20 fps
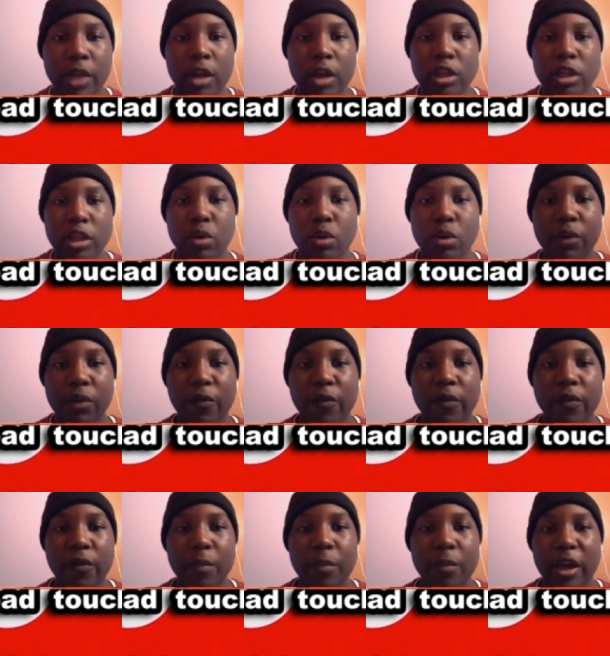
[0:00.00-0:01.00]
The
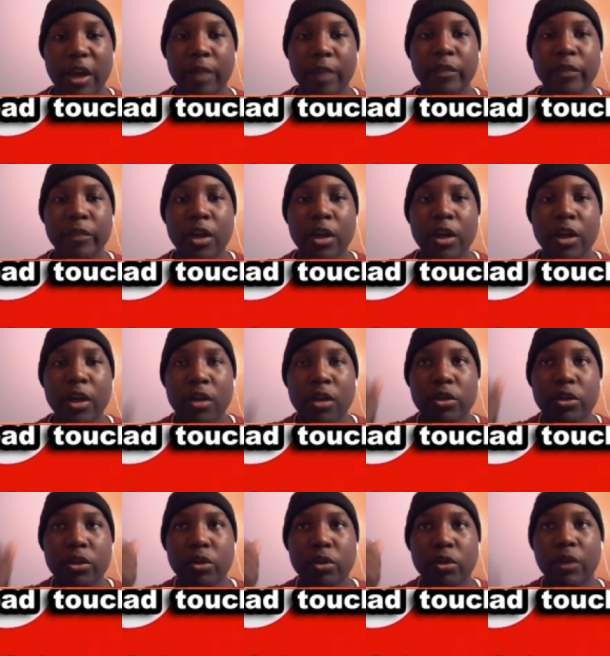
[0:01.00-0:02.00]
24th of May.
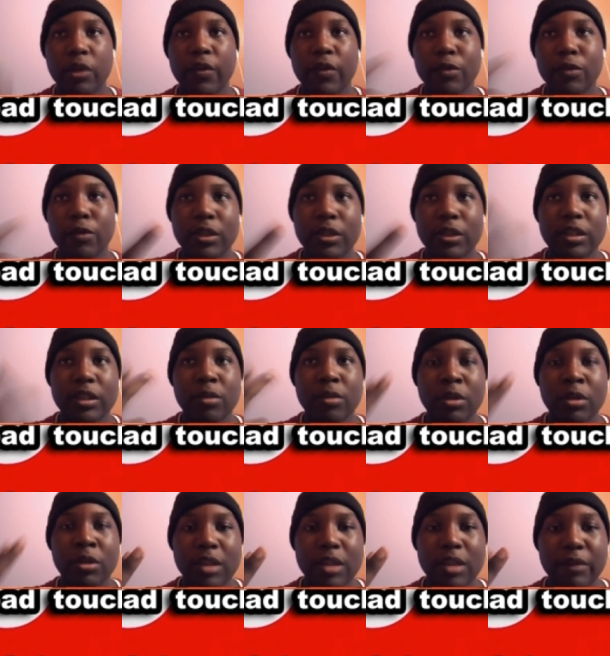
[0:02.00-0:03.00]
So the 25th, 26th,
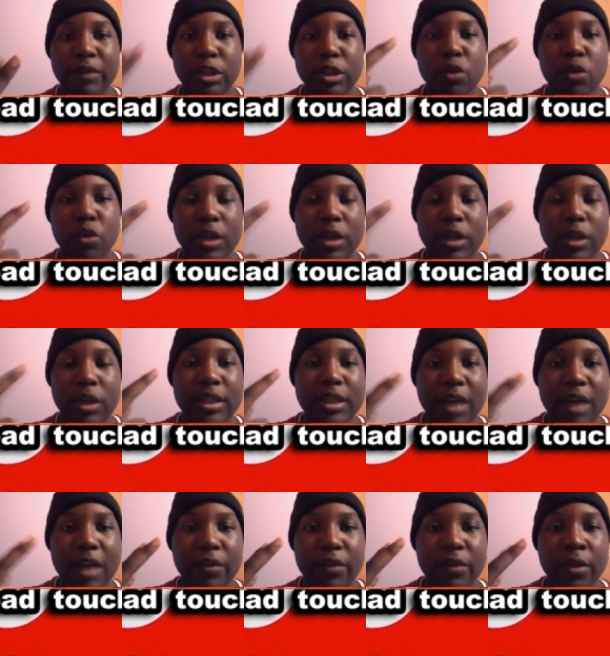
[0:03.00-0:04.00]
27th. The
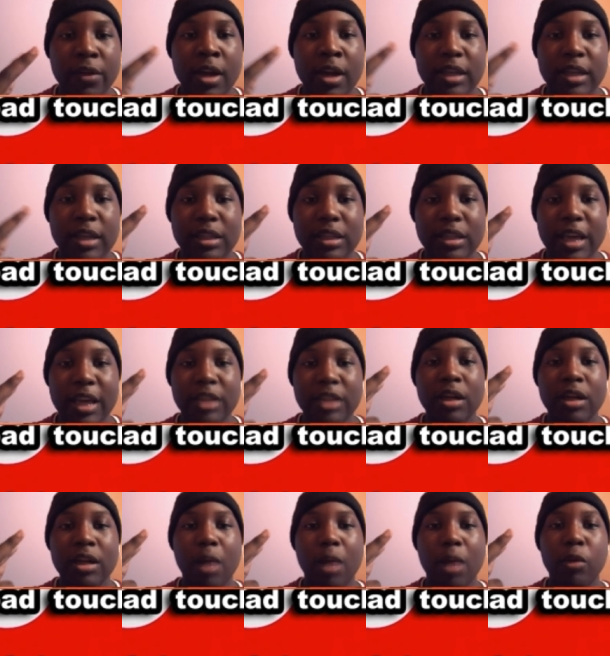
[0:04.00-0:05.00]
27th is the day he's
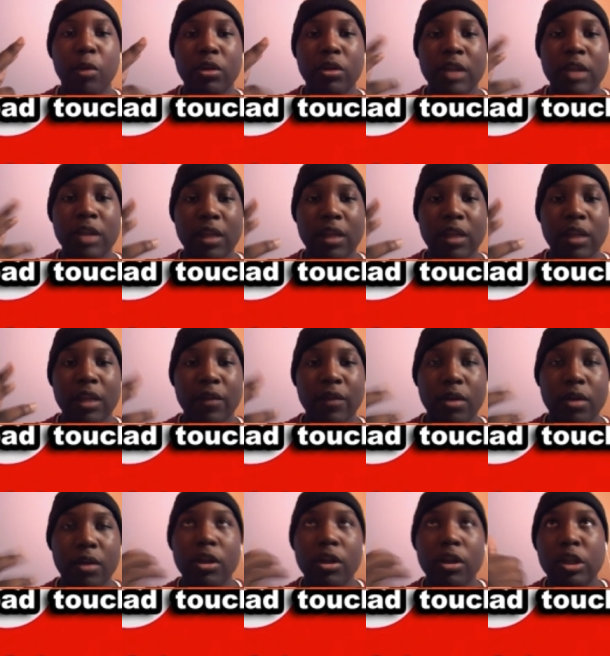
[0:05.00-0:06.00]
going to upload another
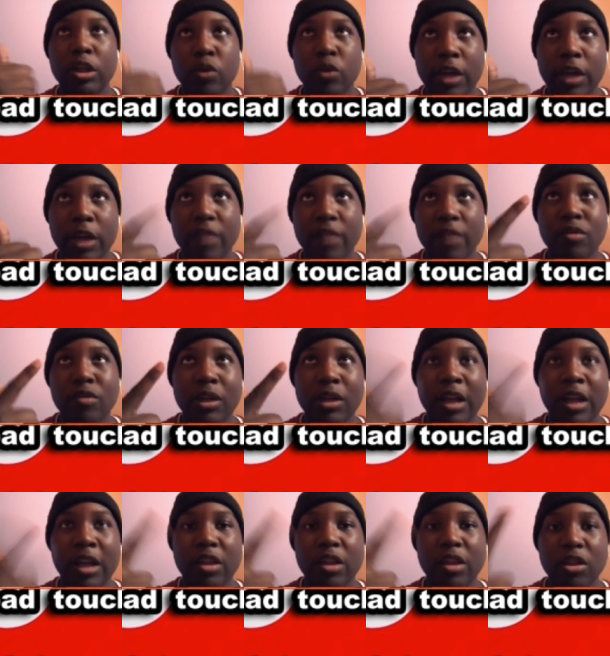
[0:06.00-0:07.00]
video. The 28th,
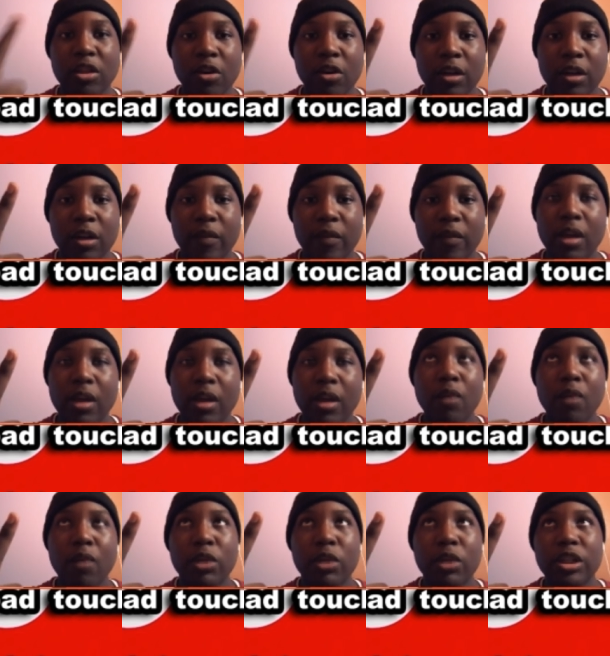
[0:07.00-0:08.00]
29th, and 30th,
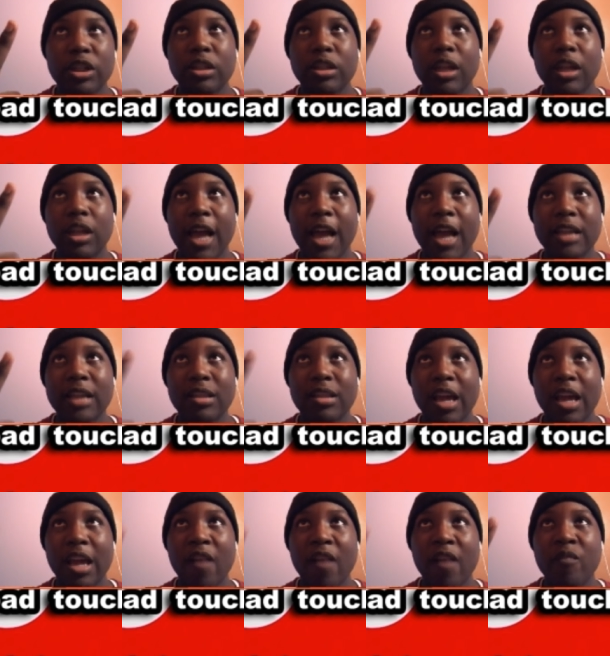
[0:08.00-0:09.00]
which is the last
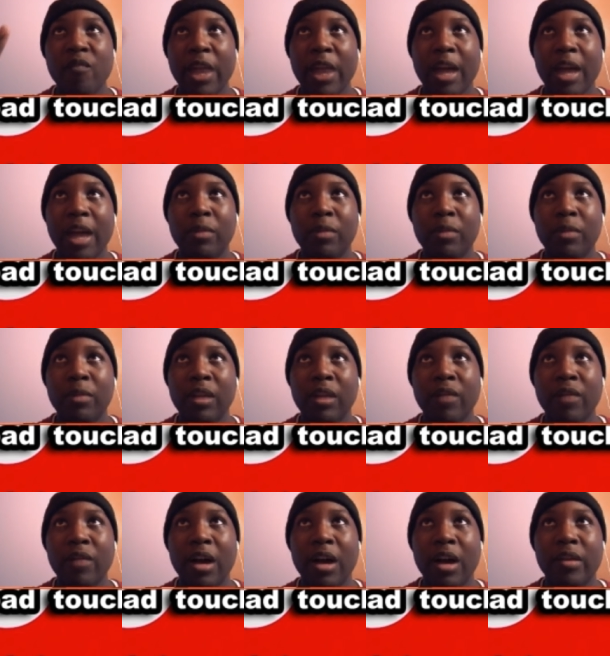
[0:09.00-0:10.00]
day of May, I
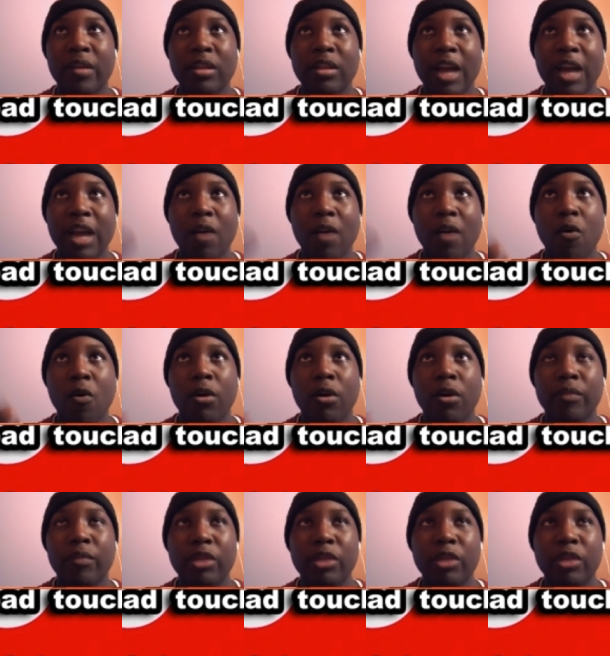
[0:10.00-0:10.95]
believe. Either that or